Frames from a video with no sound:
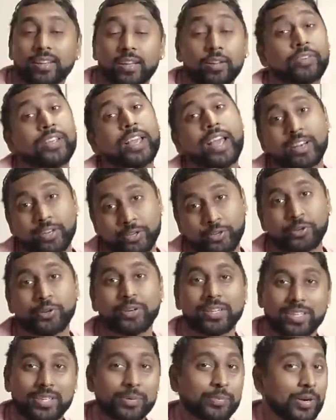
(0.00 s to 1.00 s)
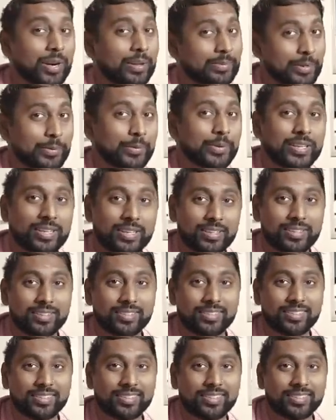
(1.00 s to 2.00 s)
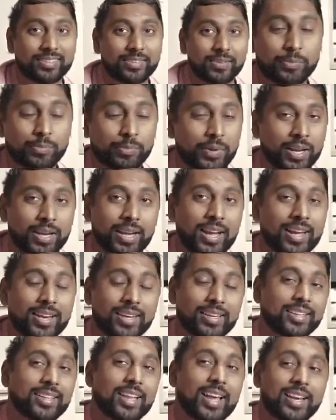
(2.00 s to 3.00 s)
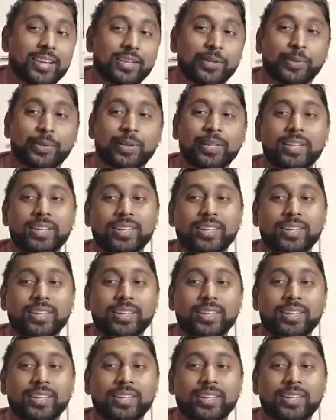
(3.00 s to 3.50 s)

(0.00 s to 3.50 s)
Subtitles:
If he had a choice, he probably wouldn't. My guy, Nathaniel.